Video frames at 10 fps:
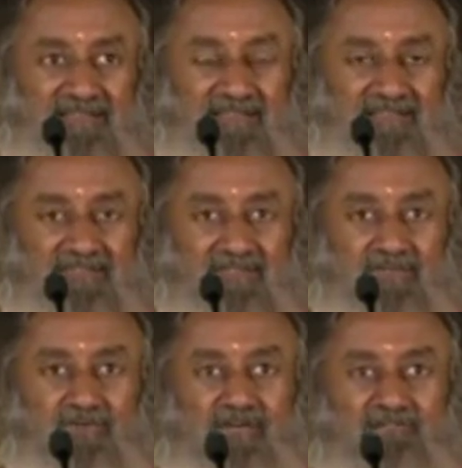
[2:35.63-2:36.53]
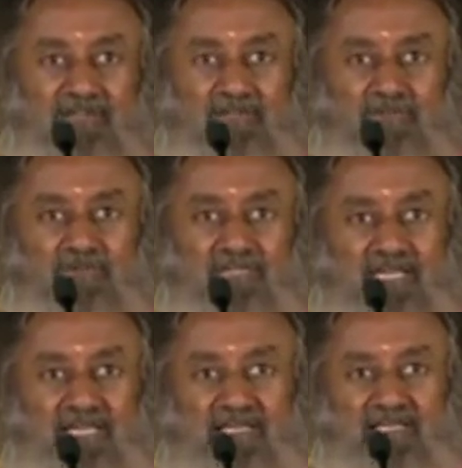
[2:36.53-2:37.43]
You have a
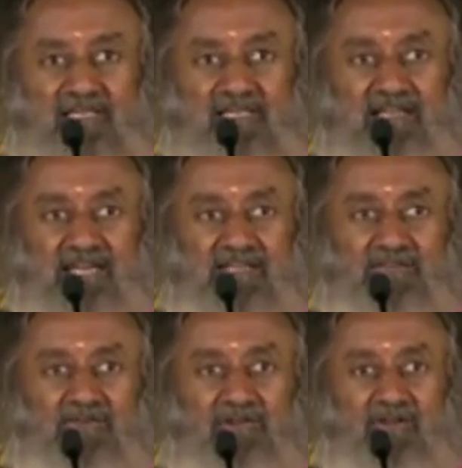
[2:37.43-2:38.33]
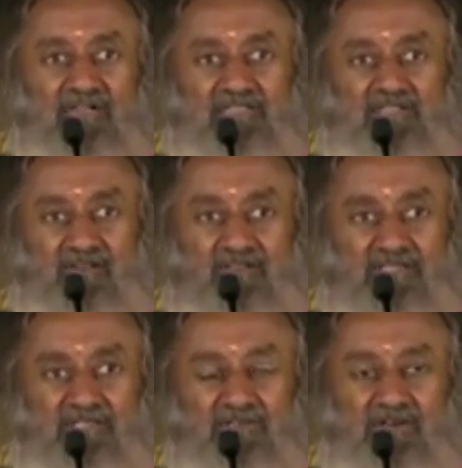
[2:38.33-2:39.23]
toothache and you call the doctor,
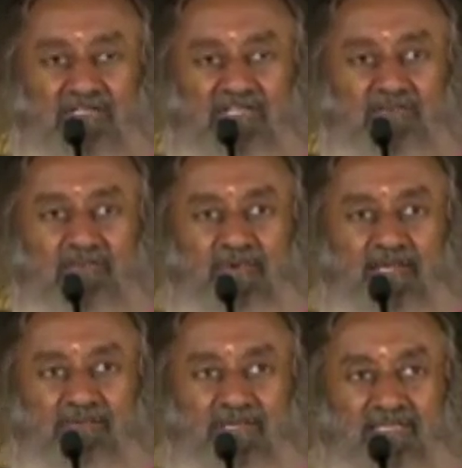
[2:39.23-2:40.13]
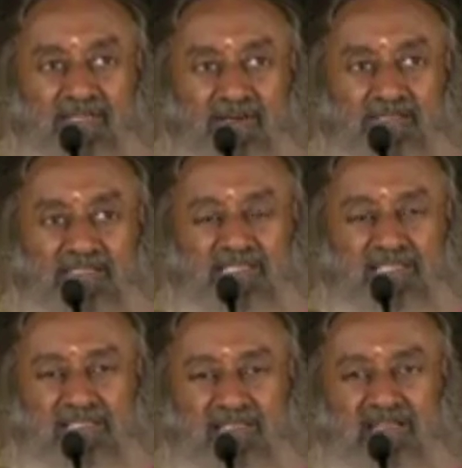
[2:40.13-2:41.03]
you got an appointment, the doctor
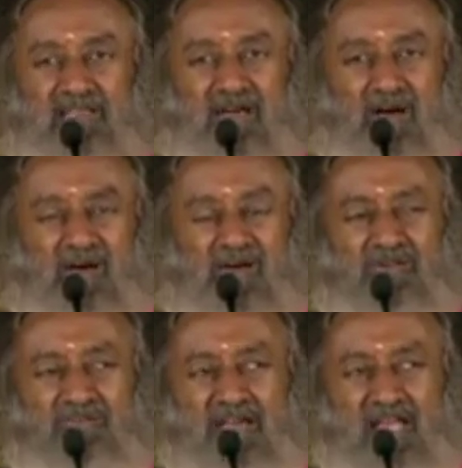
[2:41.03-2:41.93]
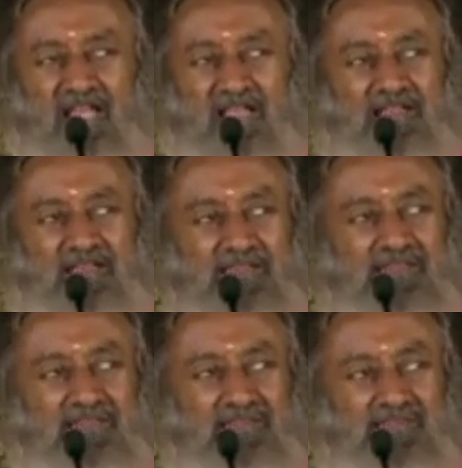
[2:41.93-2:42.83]
says, oh well,
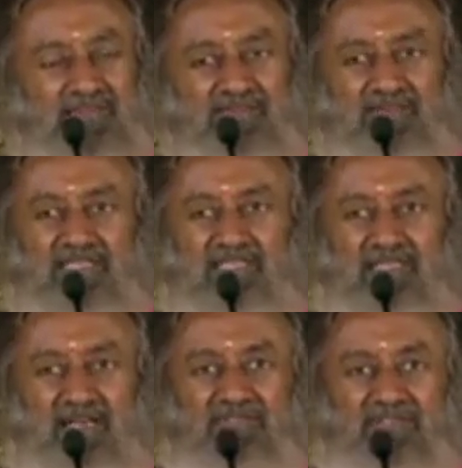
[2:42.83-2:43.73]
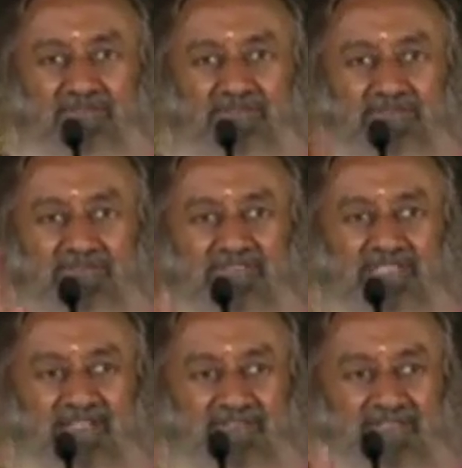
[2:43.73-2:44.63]
let her have a
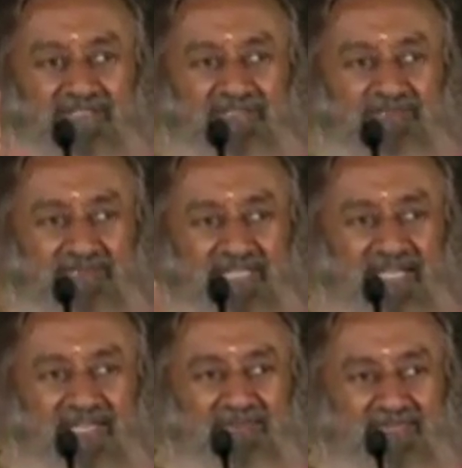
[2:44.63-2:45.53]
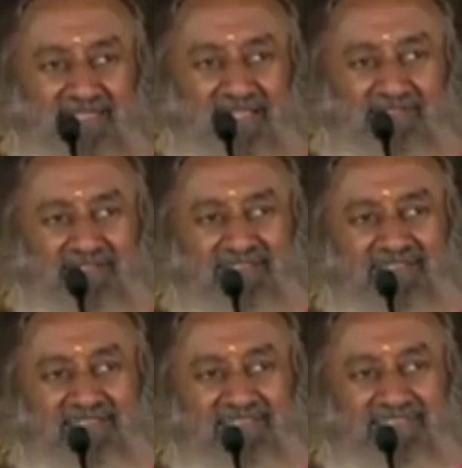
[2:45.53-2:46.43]
toothache for some time and I will...
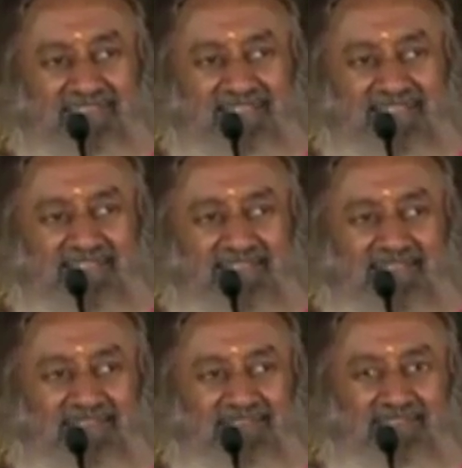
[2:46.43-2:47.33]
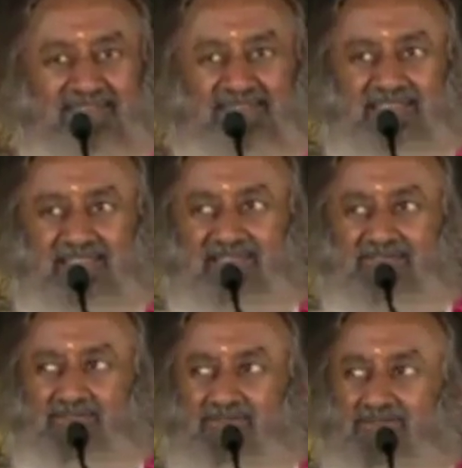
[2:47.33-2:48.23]
Nothing is
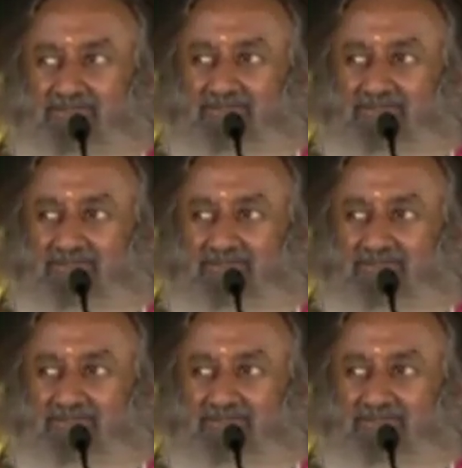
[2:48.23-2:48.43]
going to...